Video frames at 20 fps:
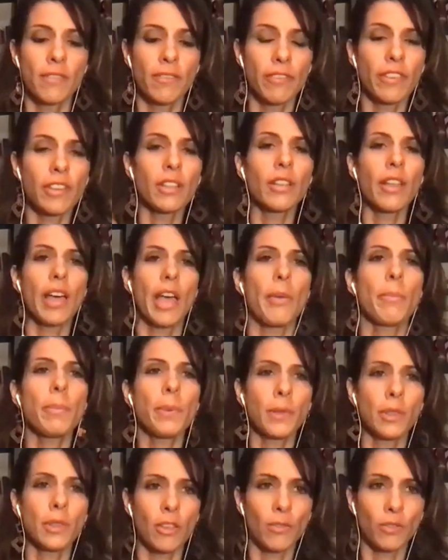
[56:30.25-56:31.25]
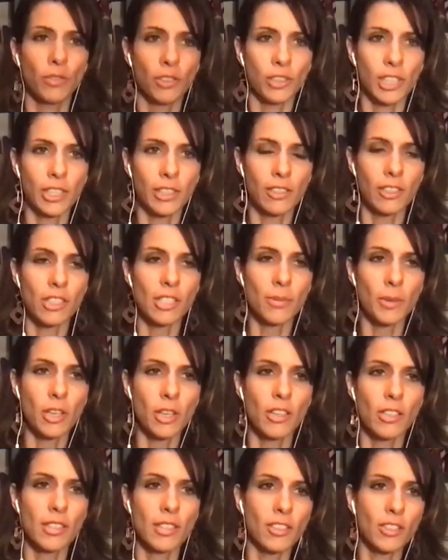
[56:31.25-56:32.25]
feel empathy for others
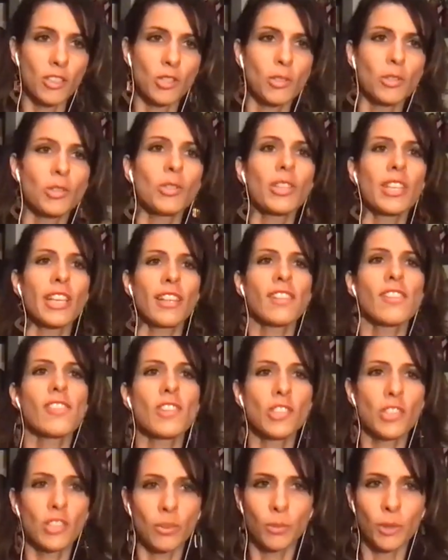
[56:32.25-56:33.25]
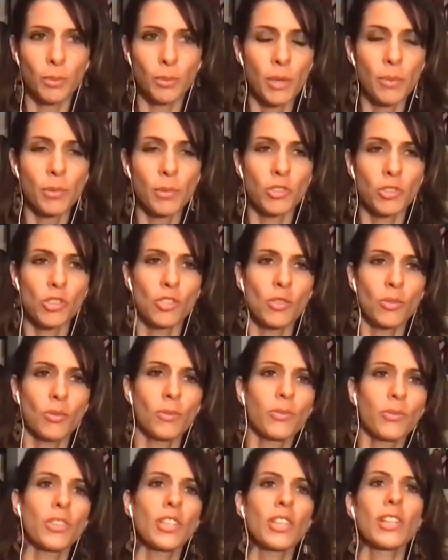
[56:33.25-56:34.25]
because there's also the other extreme where people just
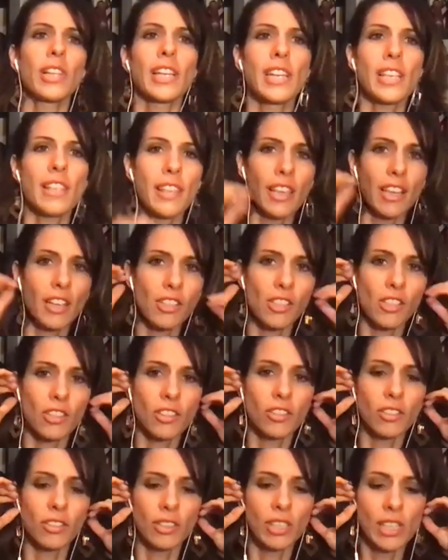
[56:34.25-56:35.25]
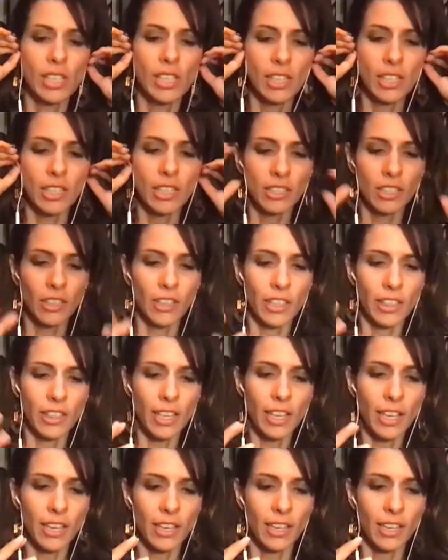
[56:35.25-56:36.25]
don't feel anything so you know i mm-hmm. think